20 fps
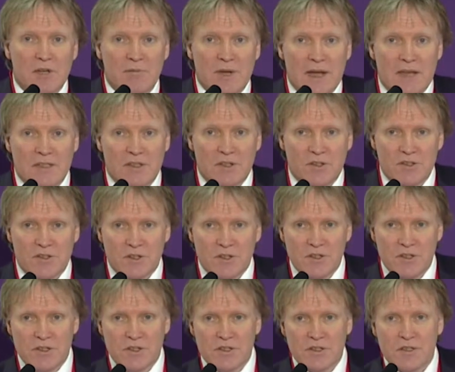Plastic
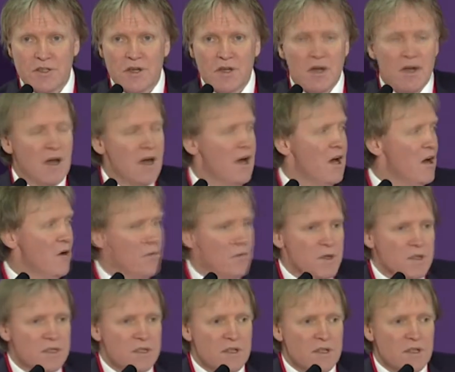Surgeons. And we
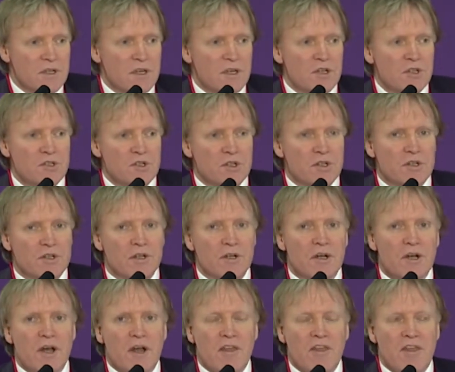see each year
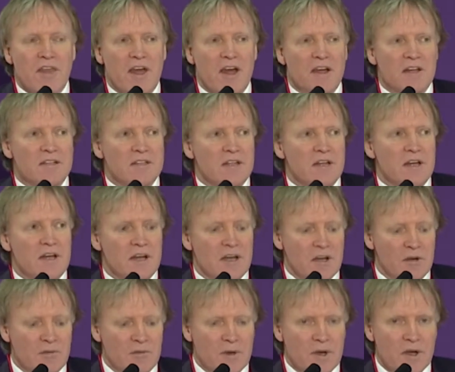that
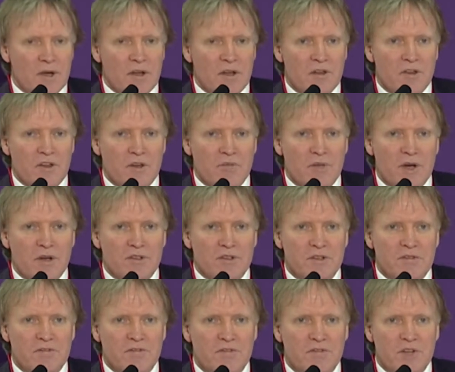um, the amount
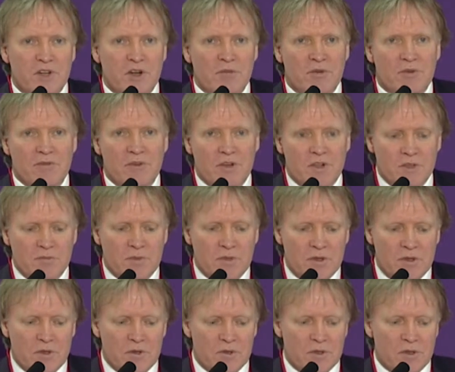of dermal fillers being
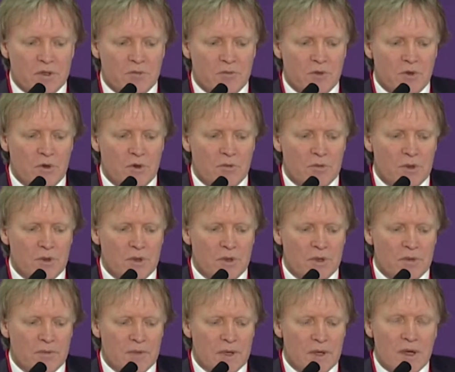used are more and more.
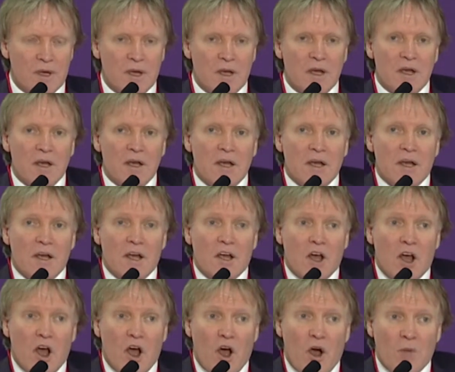
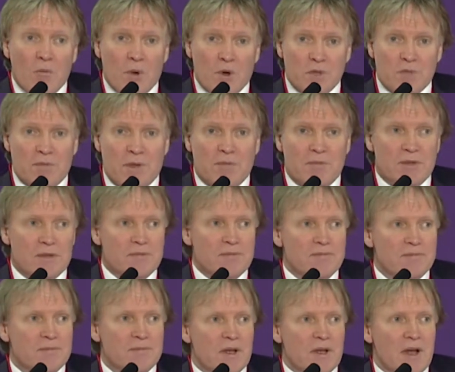Most people
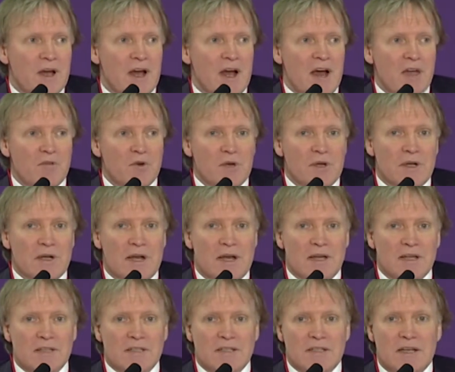have
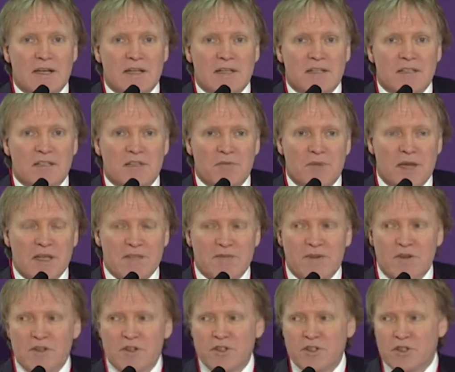realized that the best
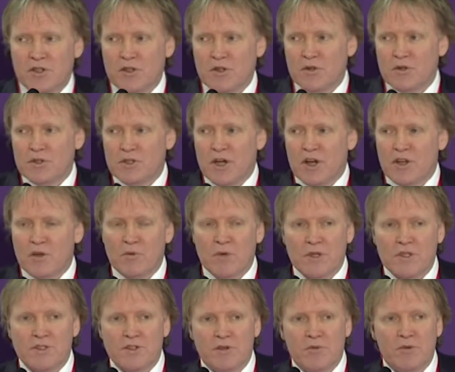fillers to use are the
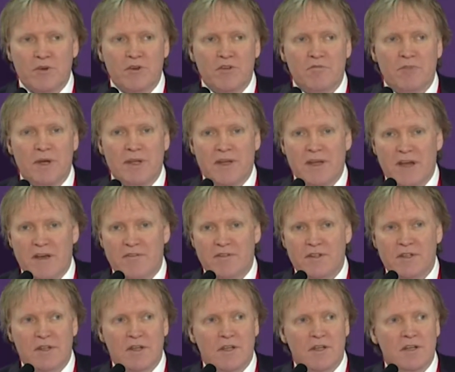ones that are approved by the
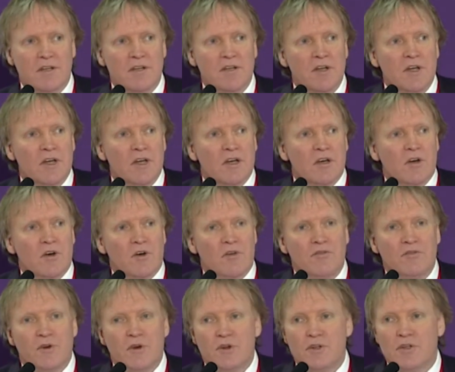FDA.
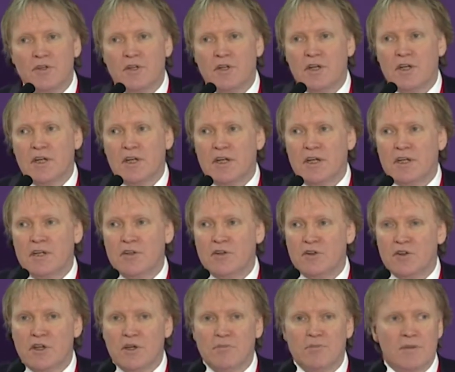Unfortunately, in
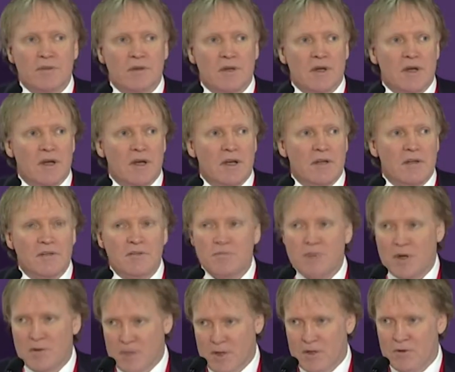Europe and
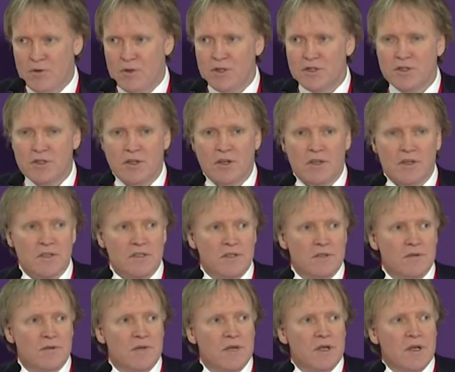probably in Russia
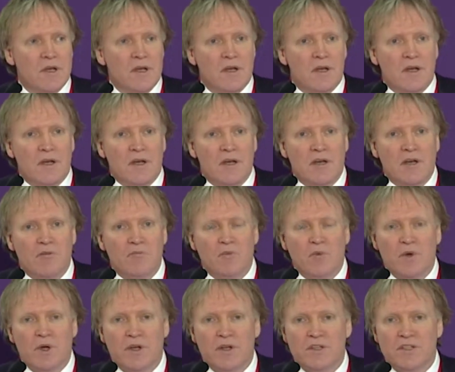also, um,
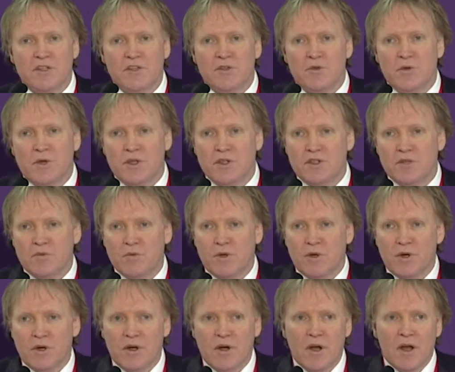we had a situation
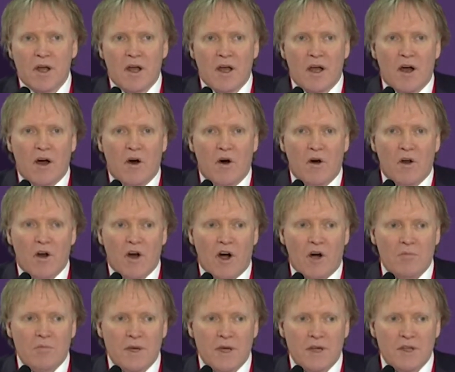where all our
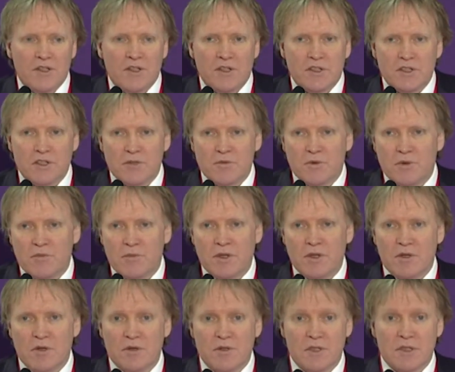patients were being
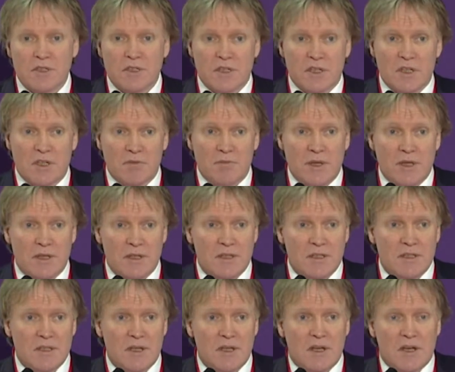used as guinea
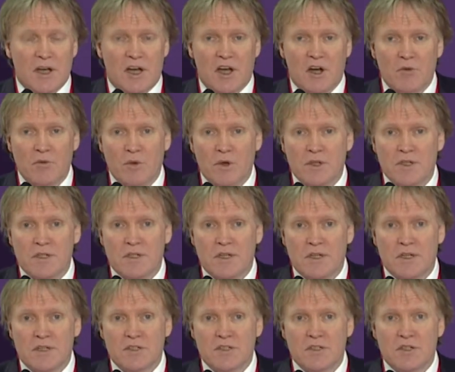pigs, and at one
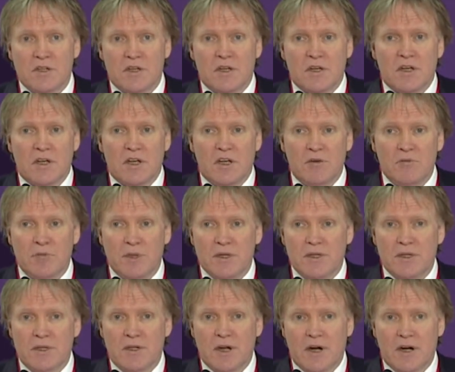stage, in Britain
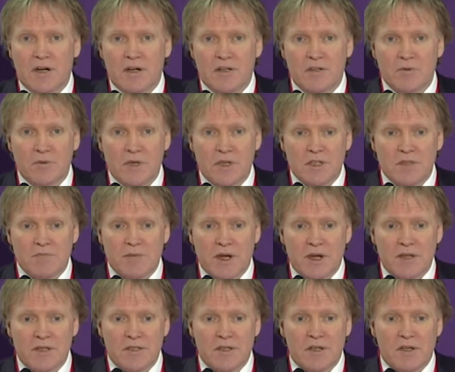and Ireland, we had as many
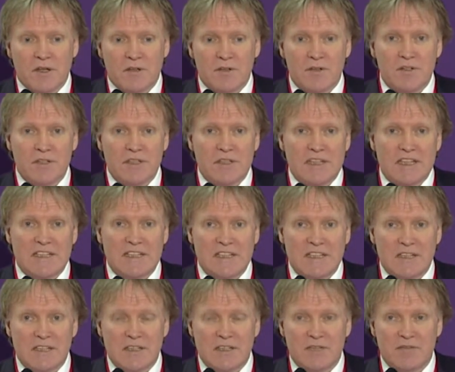as
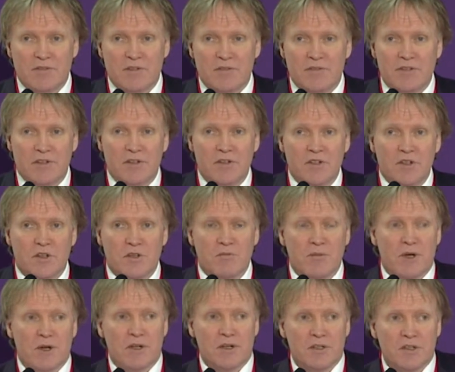168 different fillers on the
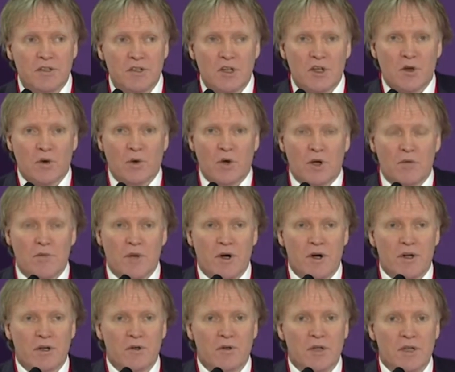market, when
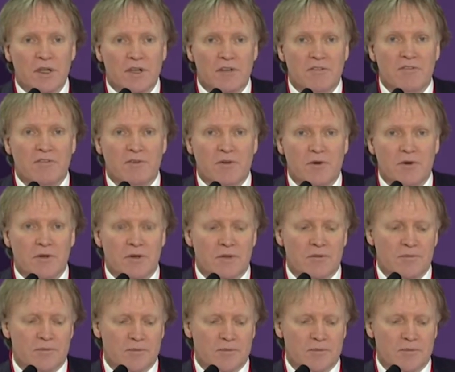America only had four.